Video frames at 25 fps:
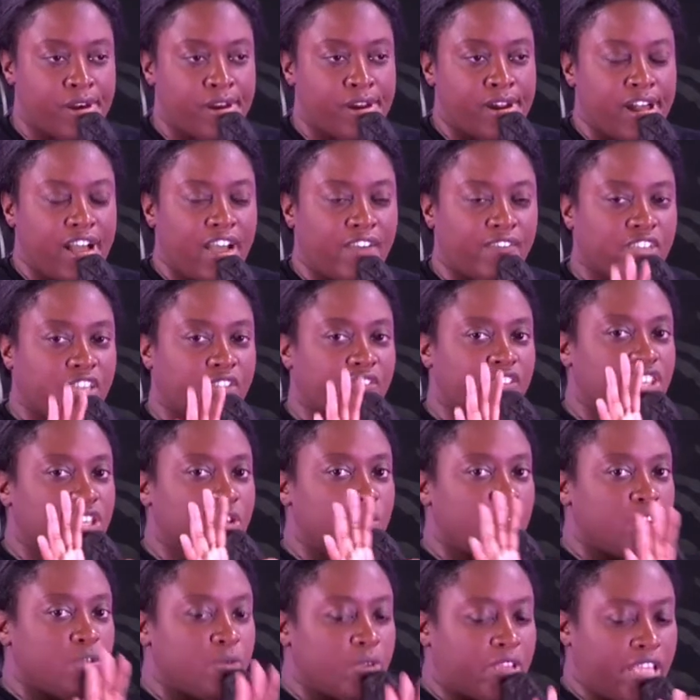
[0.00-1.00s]
I've given you a
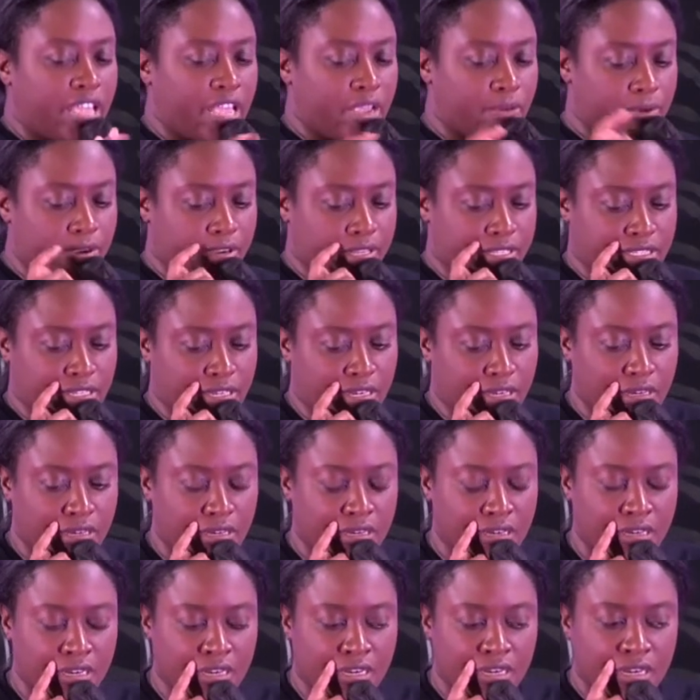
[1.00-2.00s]
new character.
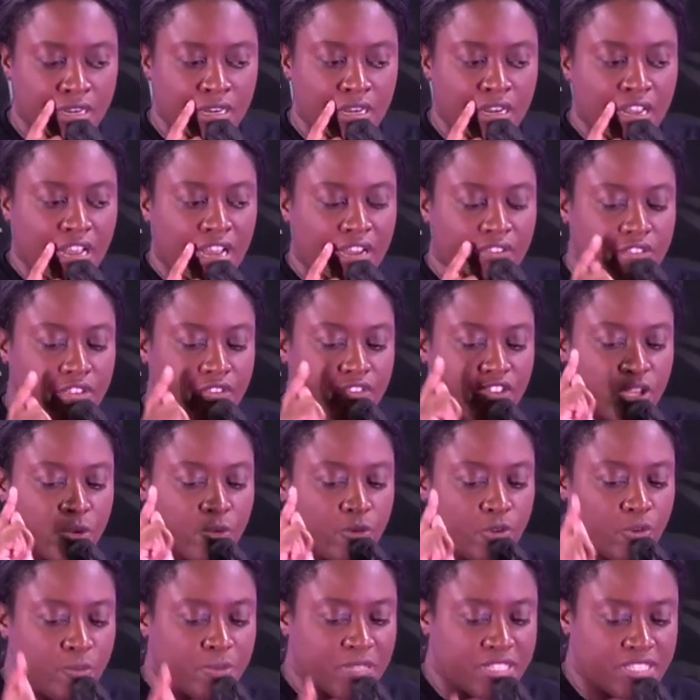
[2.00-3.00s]
I've given you a
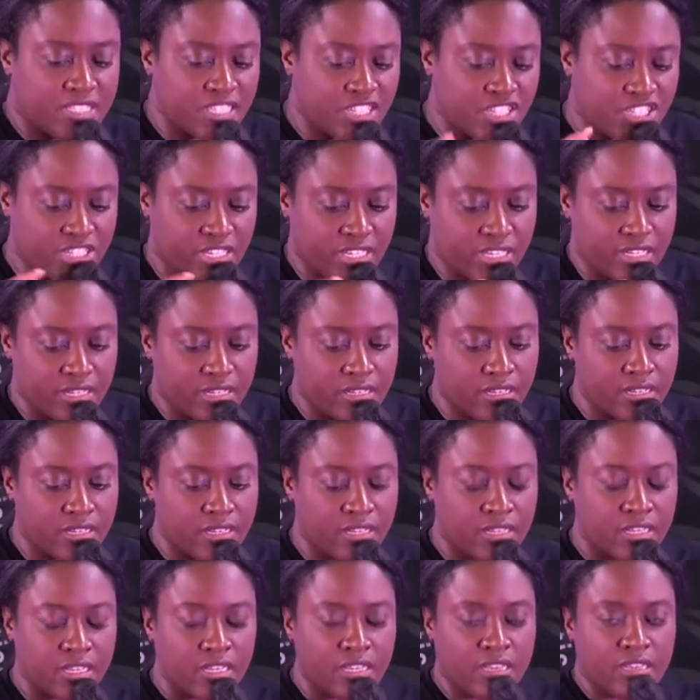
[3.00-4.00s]
new position.
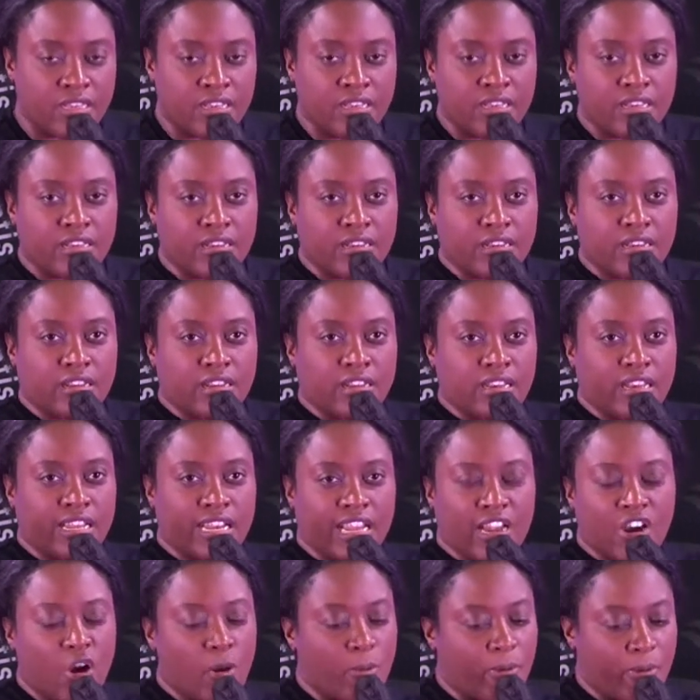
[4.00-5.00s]
And I
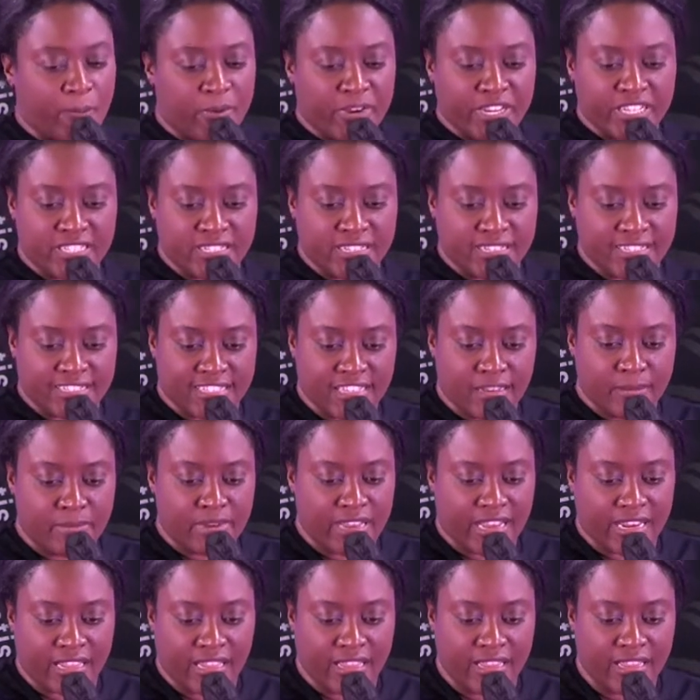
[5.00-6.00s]
hope I'm preaching to
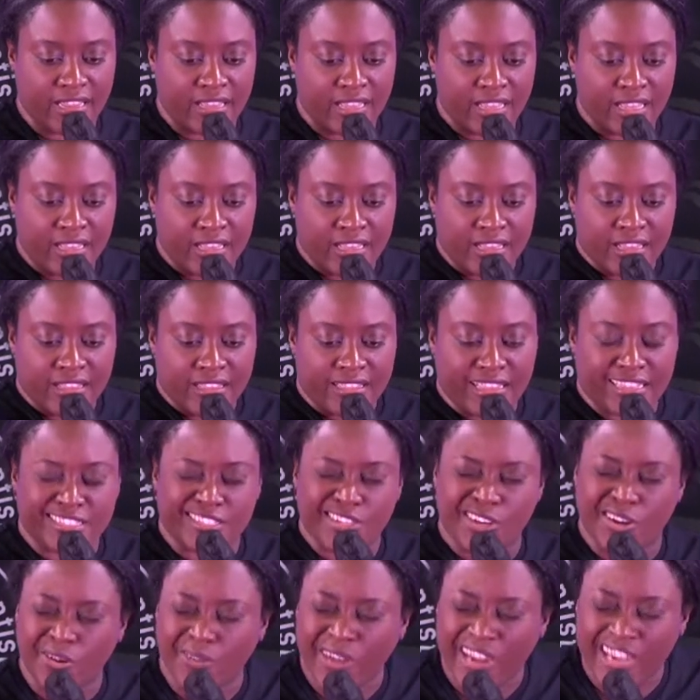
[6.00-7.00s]
somebody that's
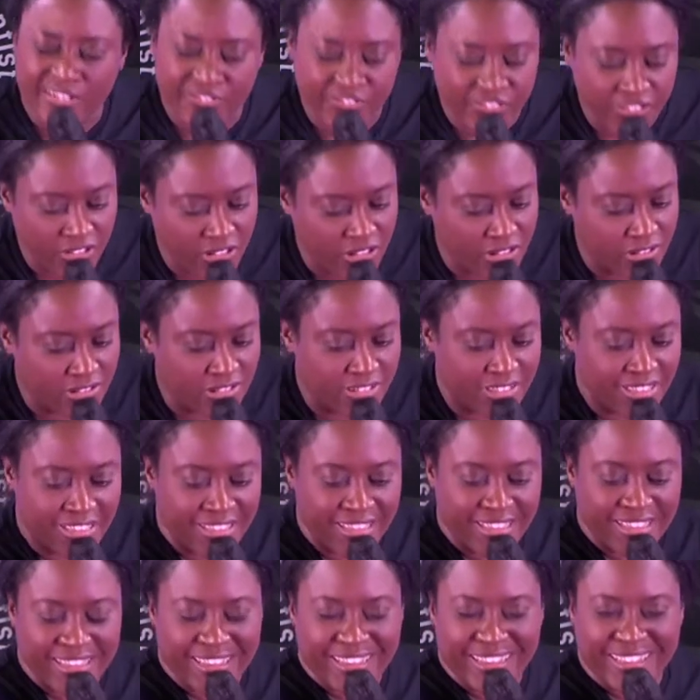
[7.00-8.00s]
grateful
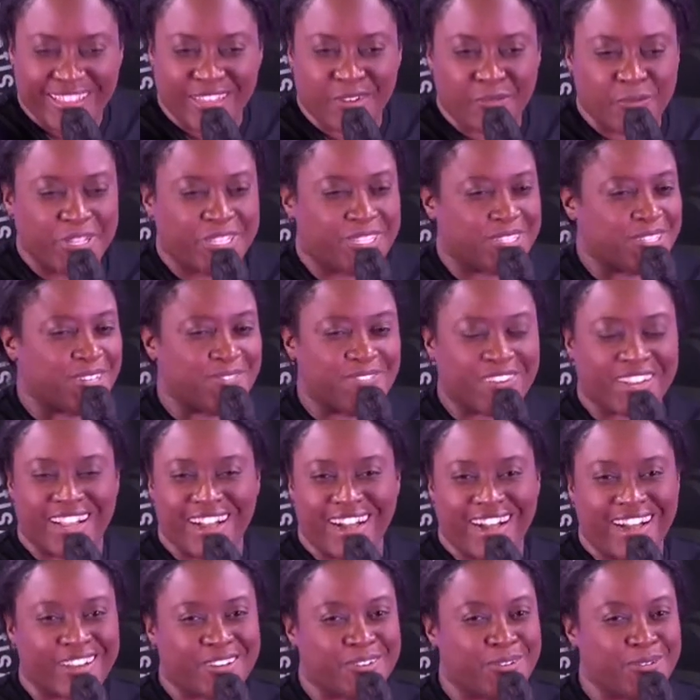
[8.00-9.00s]
that we serve a
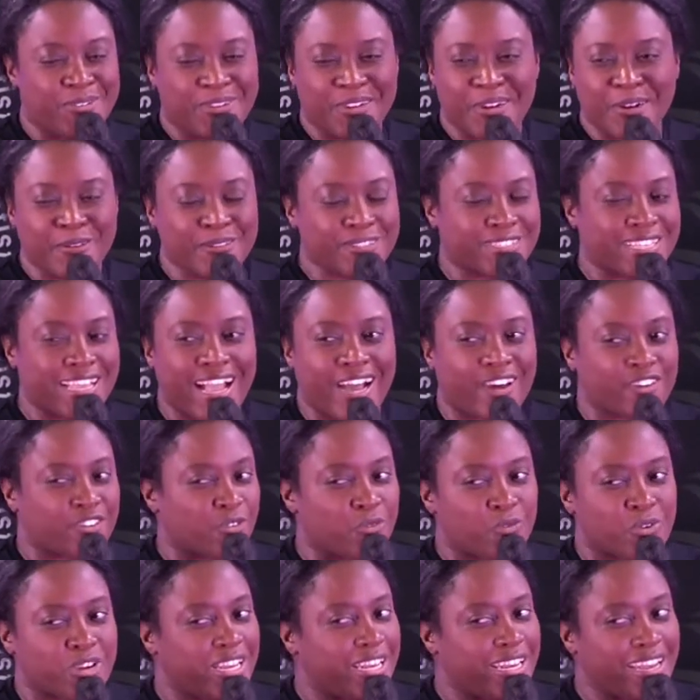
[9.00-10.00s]
God who knows how to
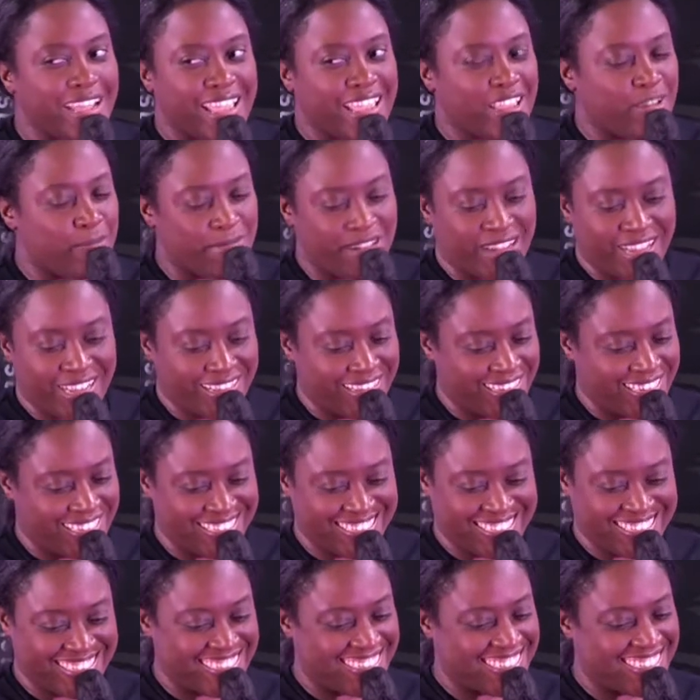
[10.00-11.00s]
rename
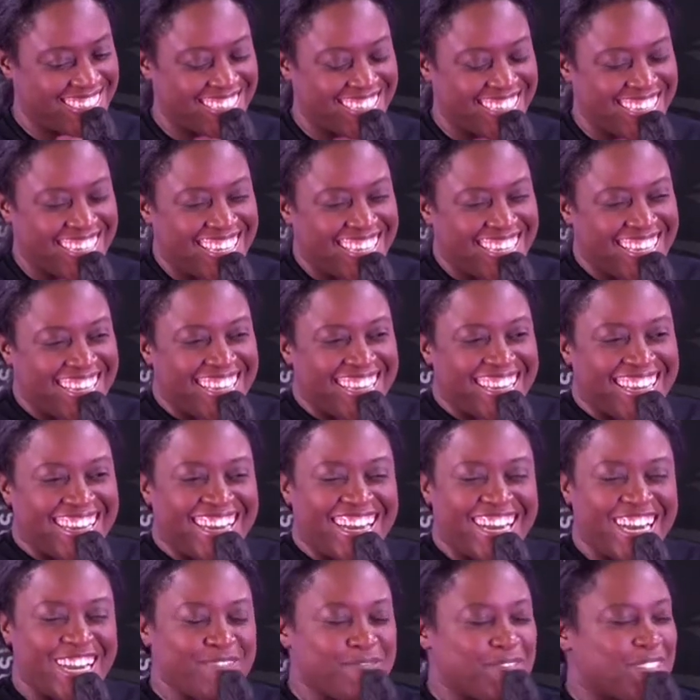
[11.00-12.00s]
us.
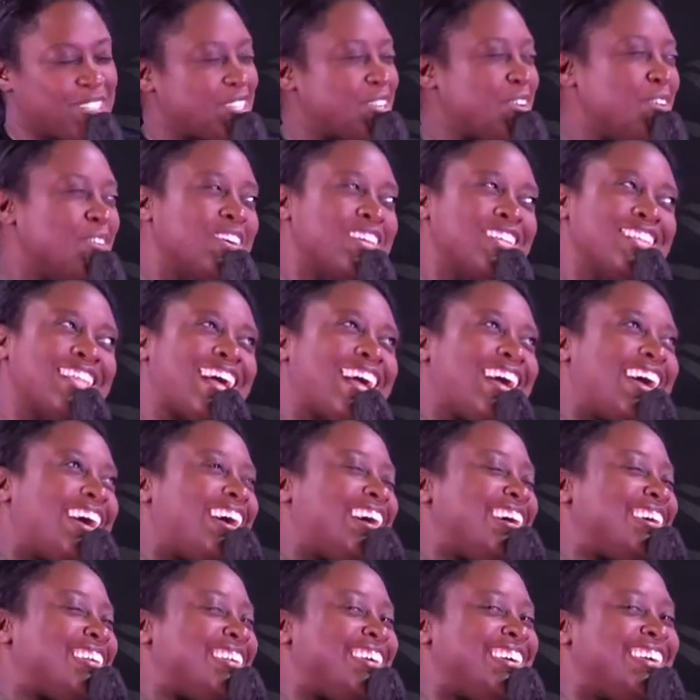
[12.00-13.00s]
I'm so
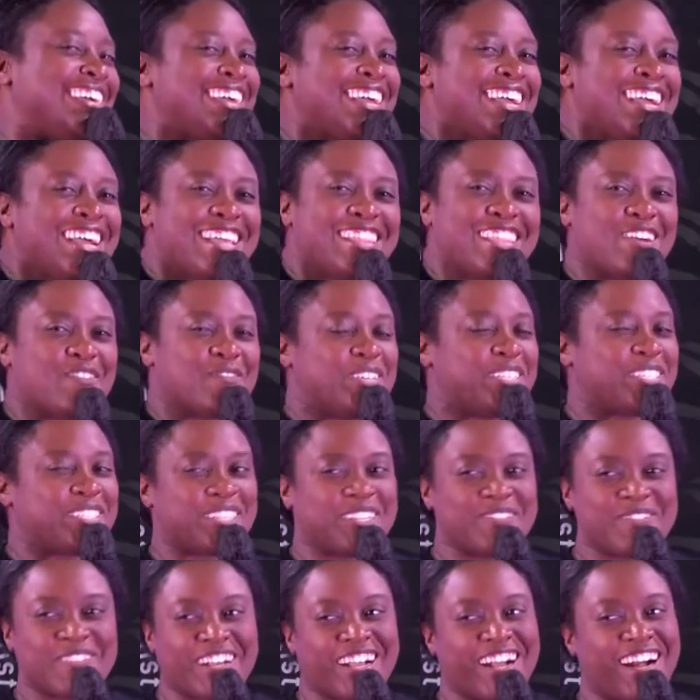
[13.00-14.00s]
glad that we
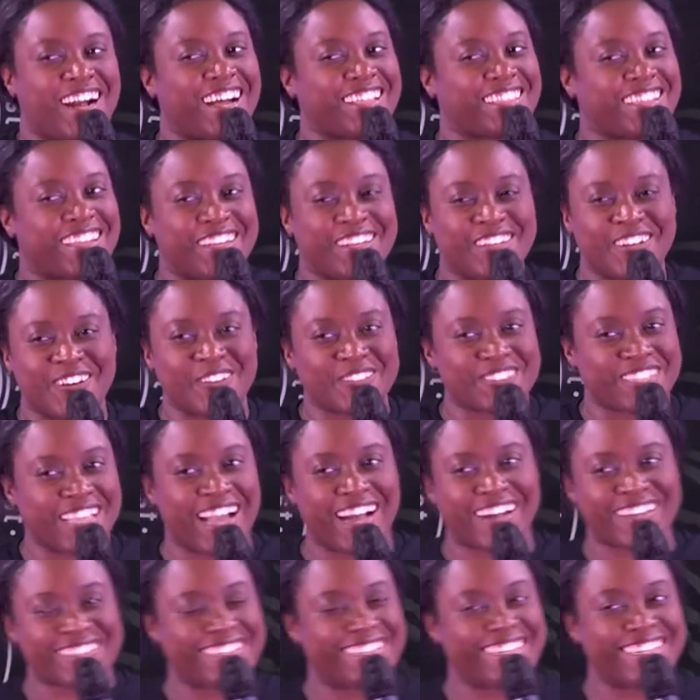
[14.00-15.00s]
serve a God that knows
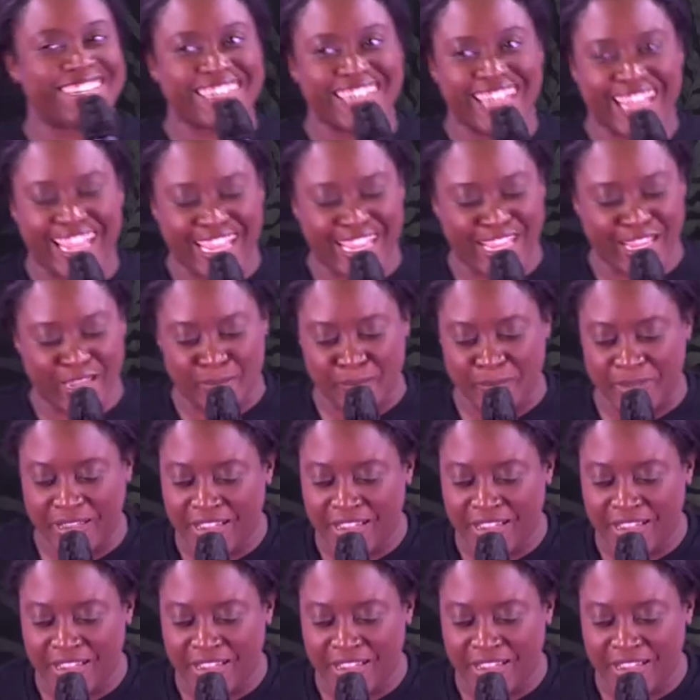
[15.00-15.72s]
how to